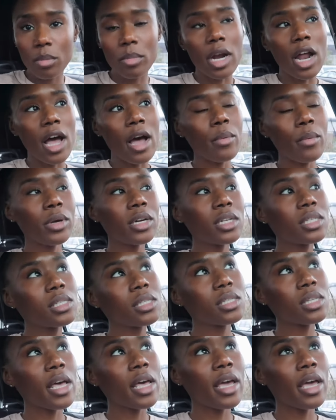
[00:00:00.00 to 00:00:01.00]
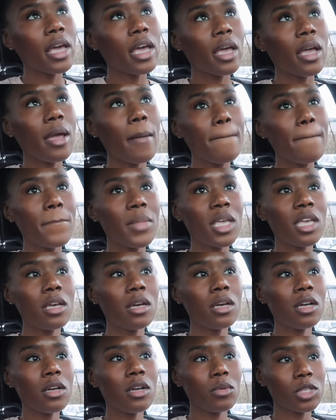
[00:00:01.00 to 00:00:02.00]
But I want to say
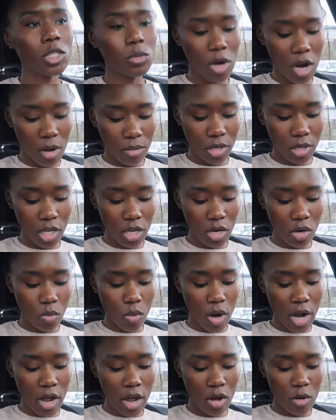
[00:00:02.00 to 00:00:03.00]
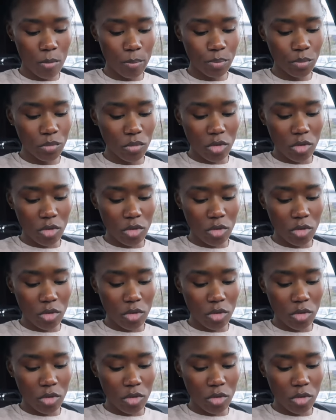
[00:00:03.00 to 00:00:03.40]
Mia was probably around